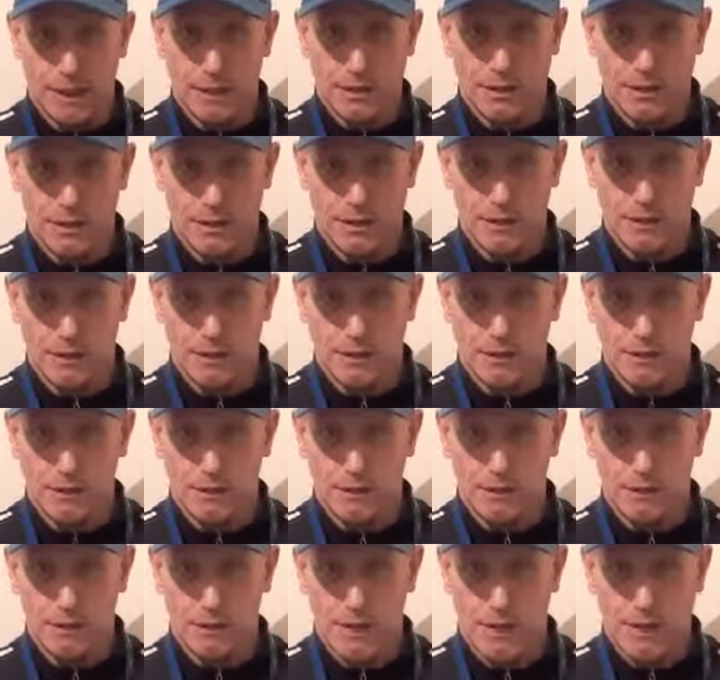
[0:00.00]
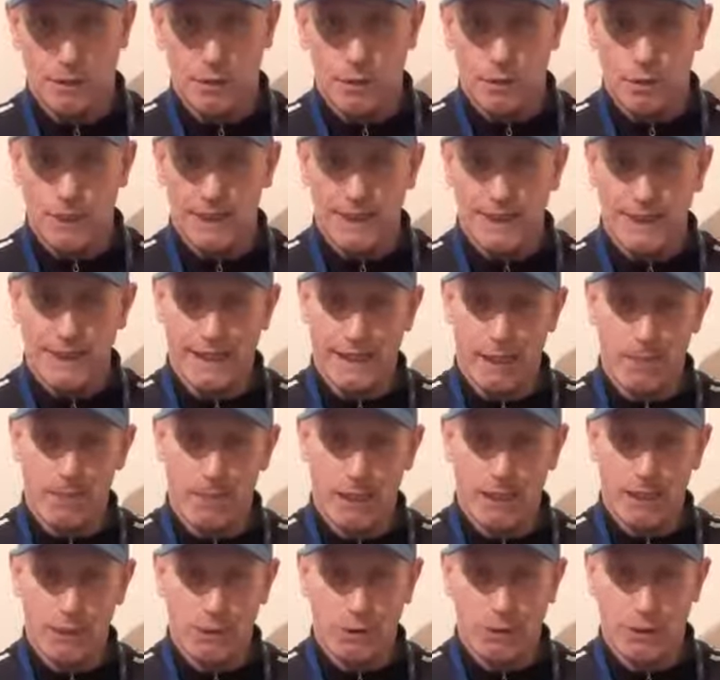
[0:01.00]
counts. I don't want to get into a
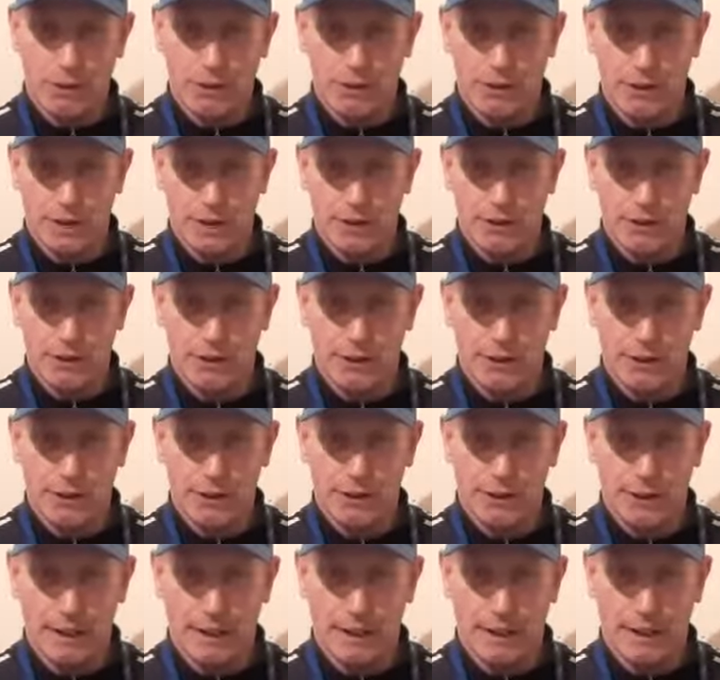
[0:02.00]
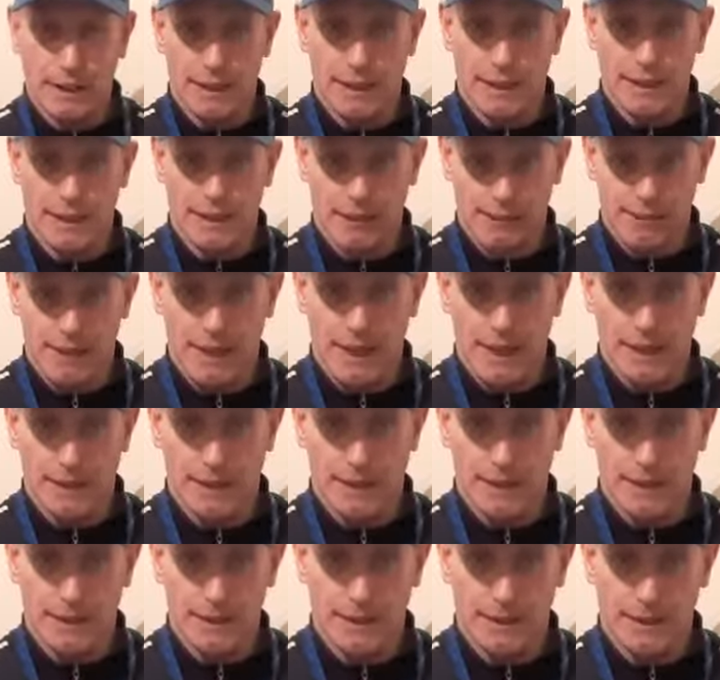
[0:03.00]
big squeal with this nonsense, right? And that's a
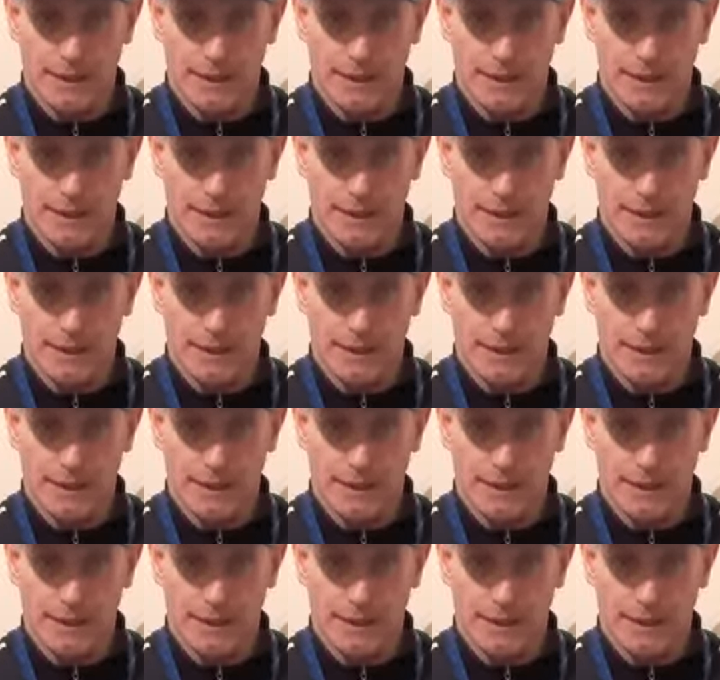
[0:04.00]
fact.